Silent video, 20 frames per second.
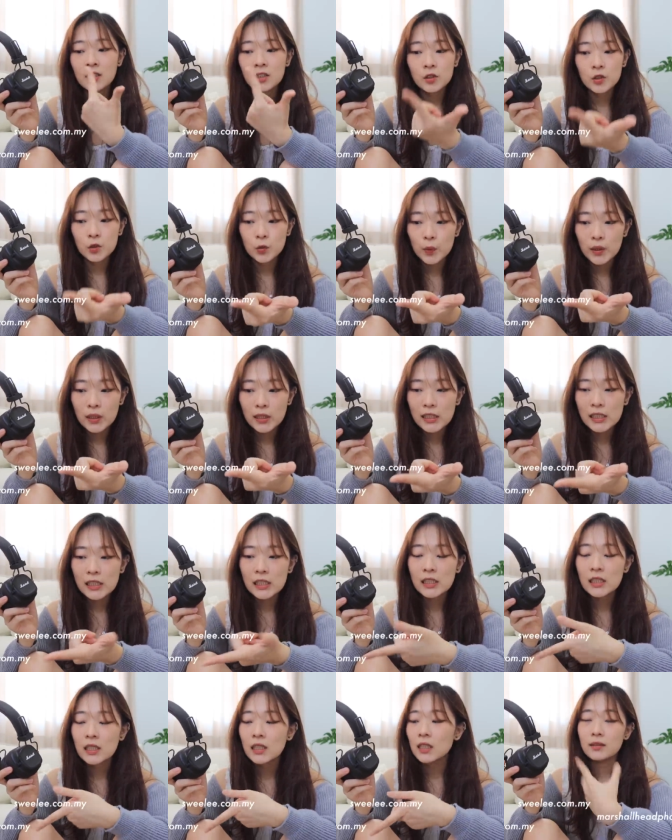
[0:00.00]

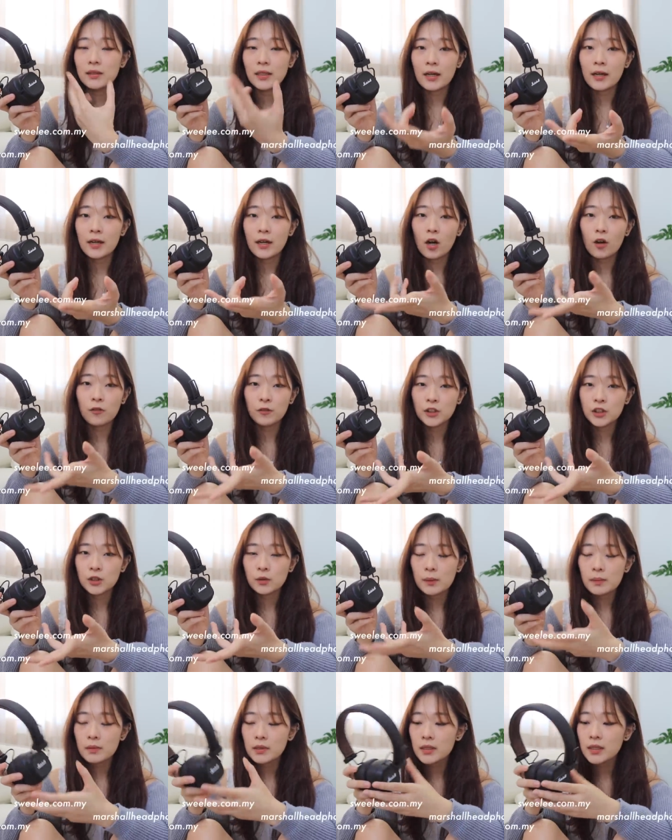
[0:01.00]
Suili, their official
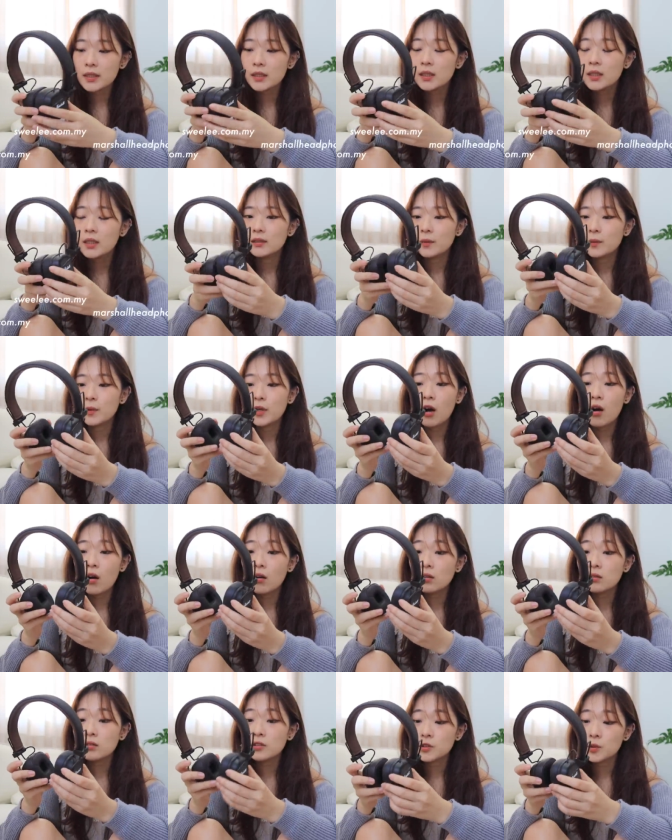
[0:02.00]
website. They were
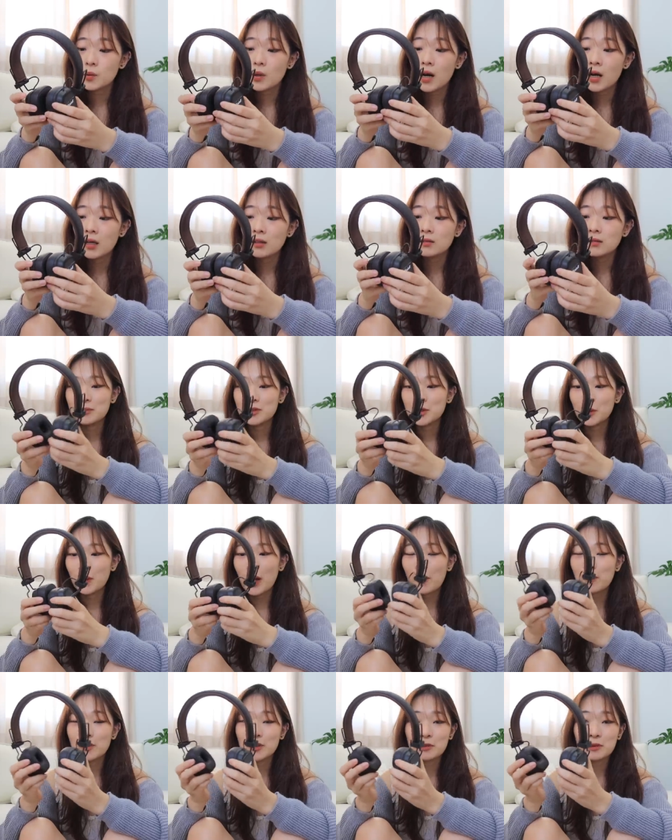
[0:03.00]
all sold out, so
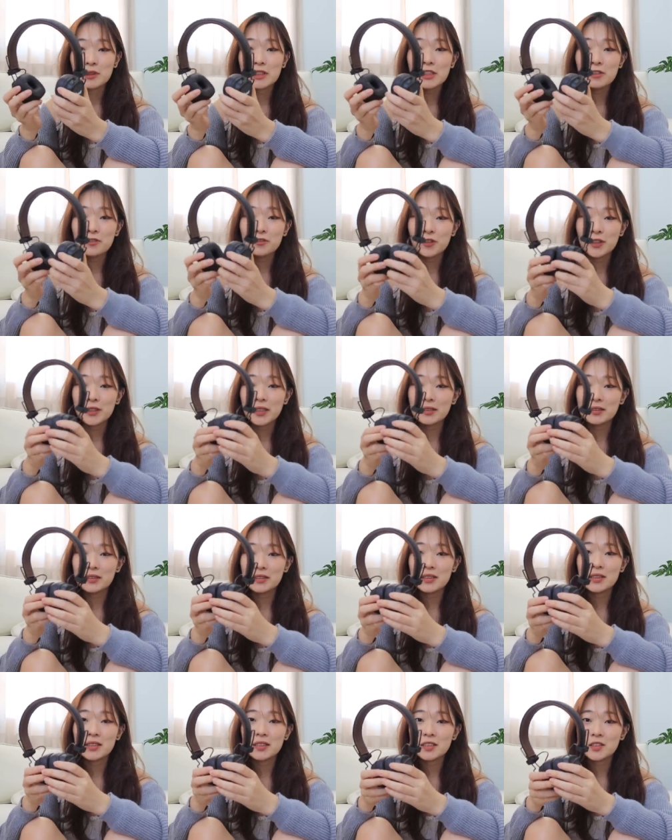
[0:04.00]
I was really afraid that
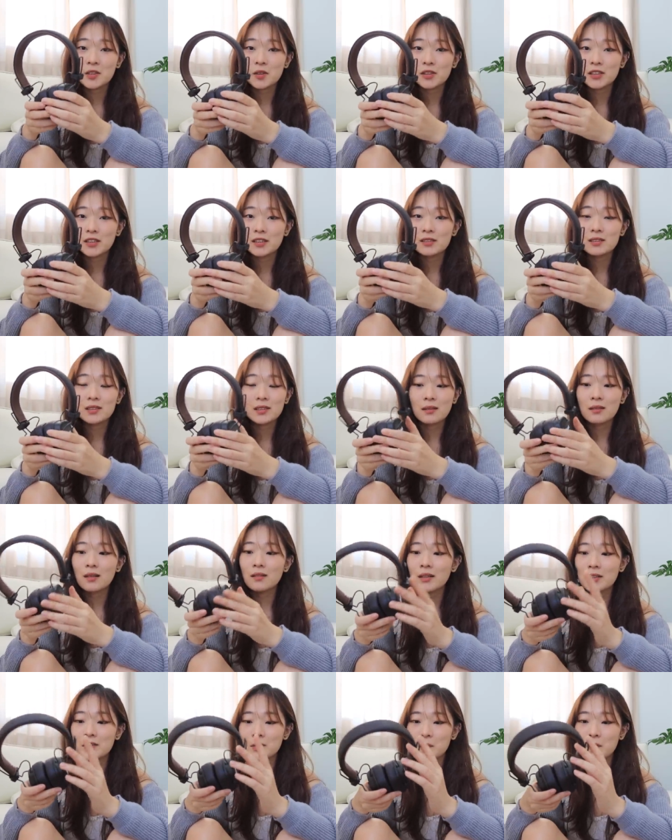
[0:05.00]
this is gonna sell
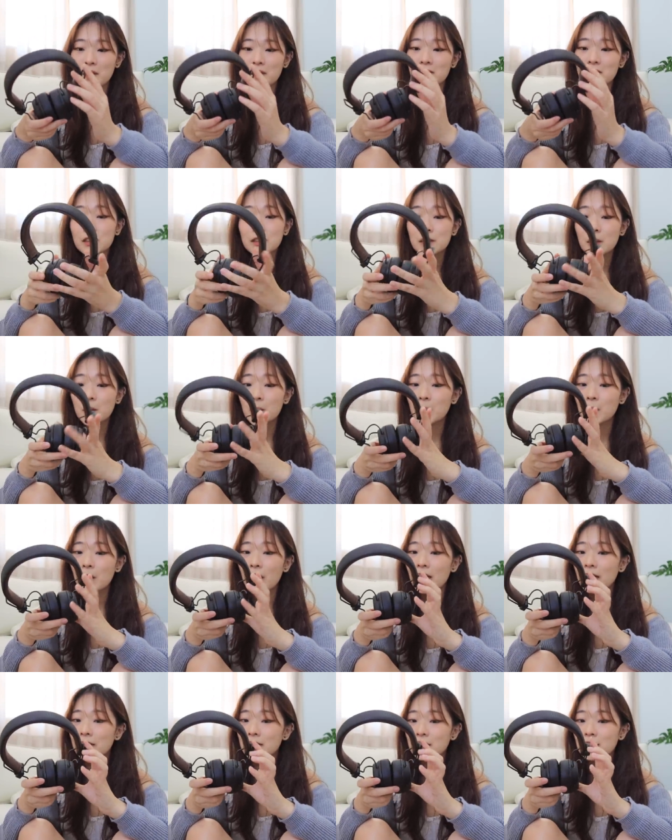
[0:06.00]
out as well. So
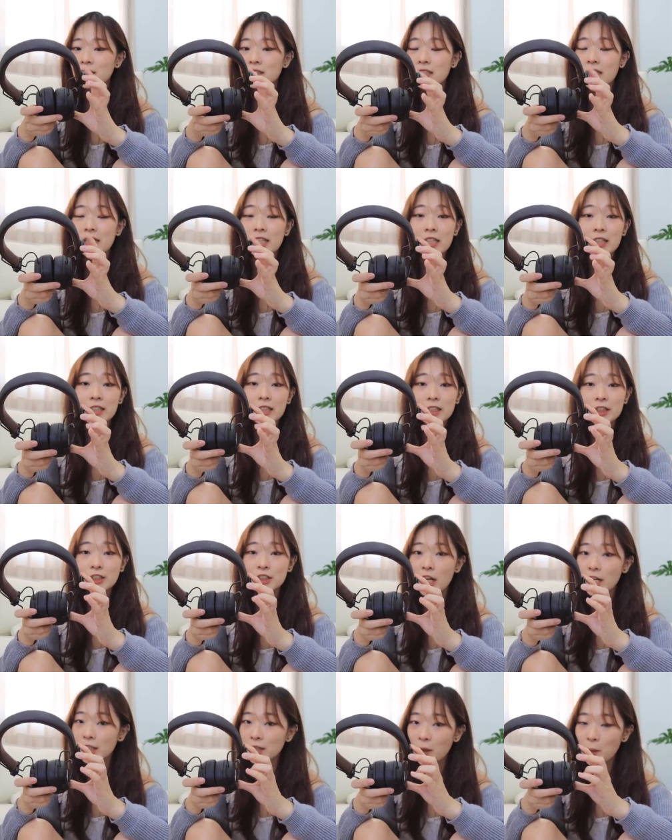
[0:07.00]
I just hit the
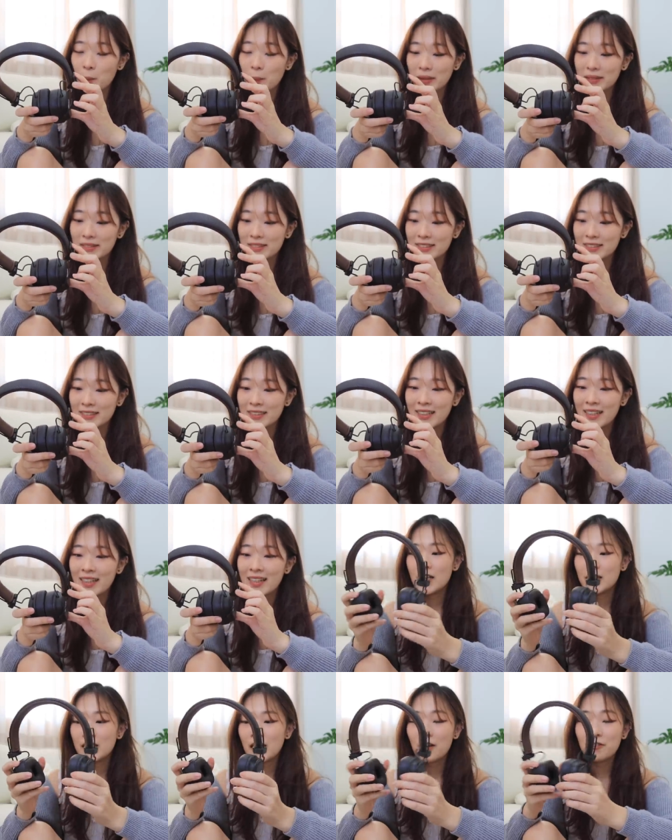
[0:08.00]
checked out button
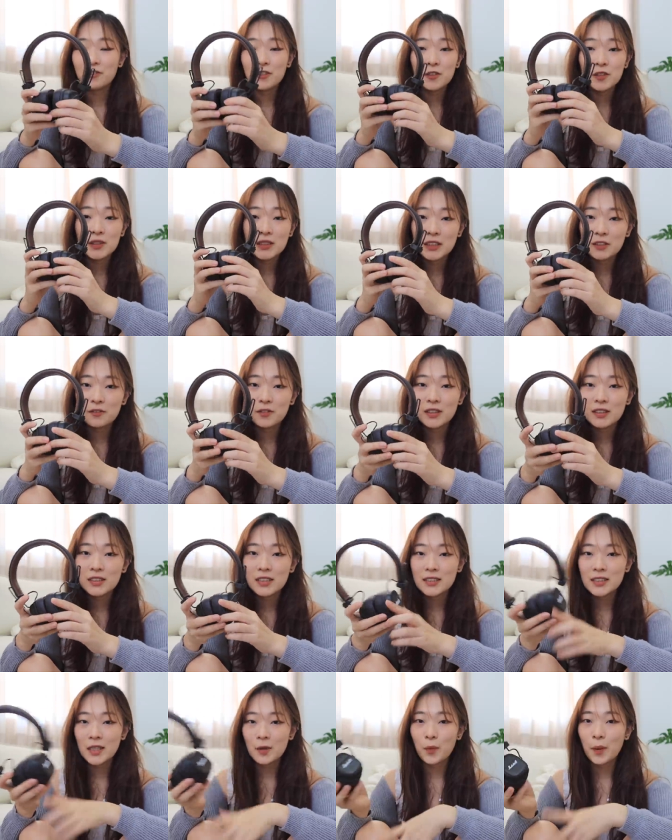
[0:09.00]
and after receiving
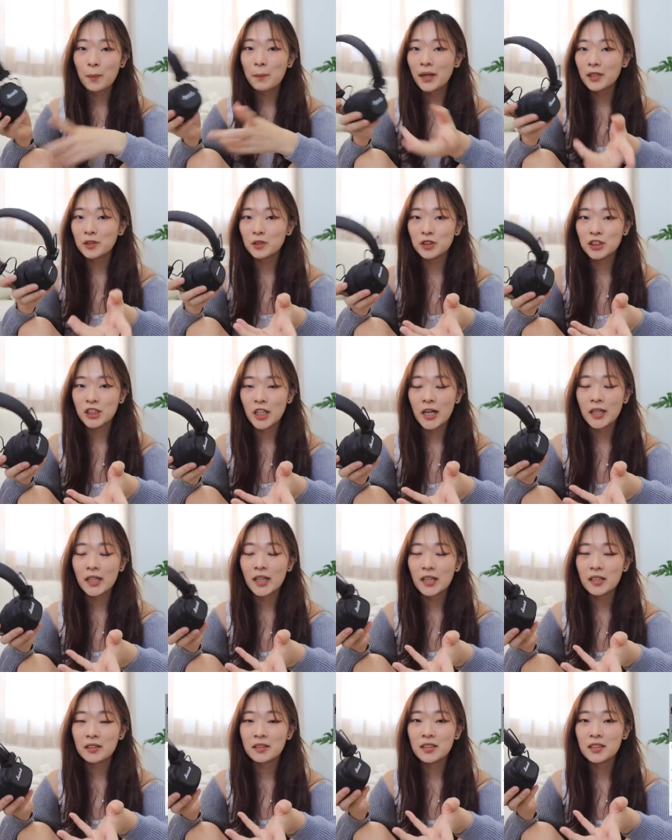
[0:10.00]
this, I went back to check
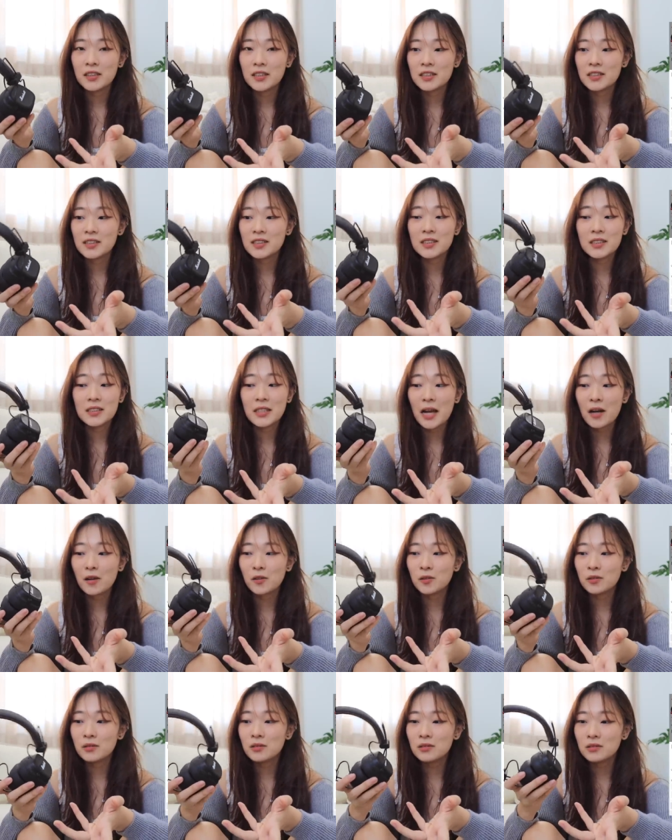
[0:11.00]
and it is
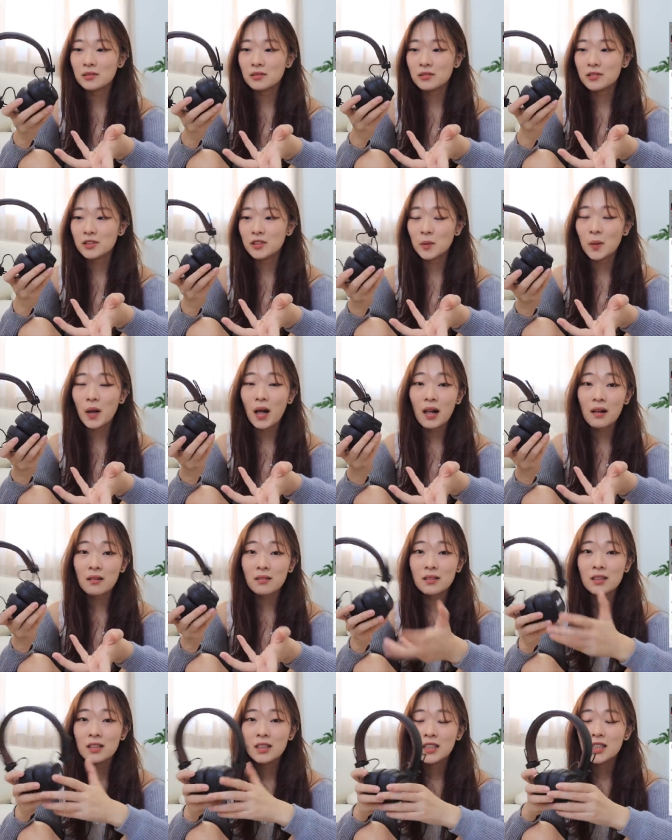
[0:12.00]
now sold
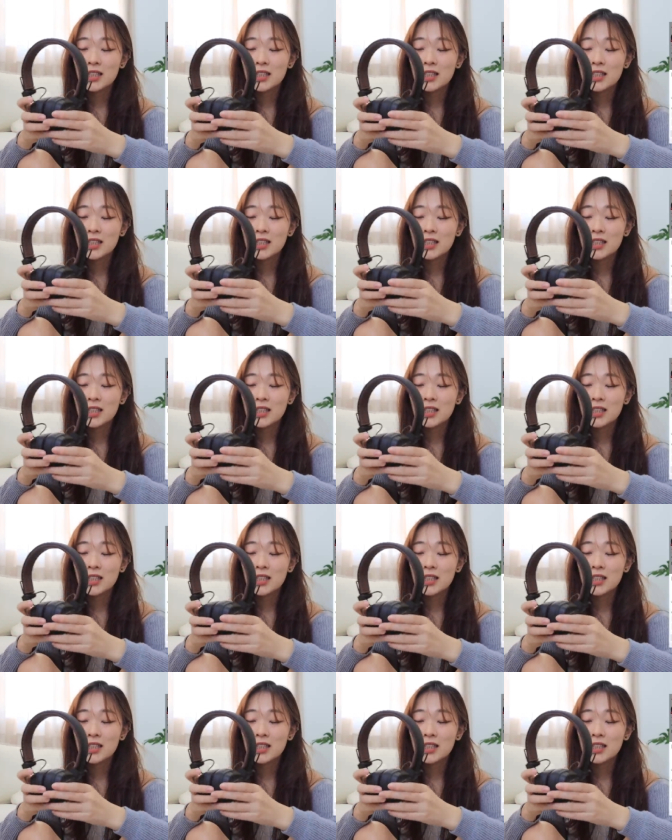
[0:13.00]
out.